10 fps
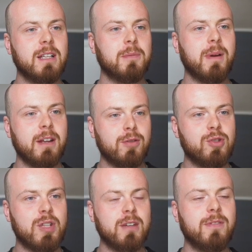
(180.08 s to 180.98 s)
clickbait, and you
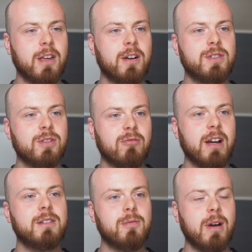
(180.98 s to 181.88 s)
should give the answer
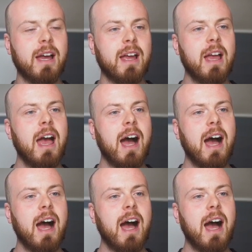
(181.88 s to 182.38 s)
right away,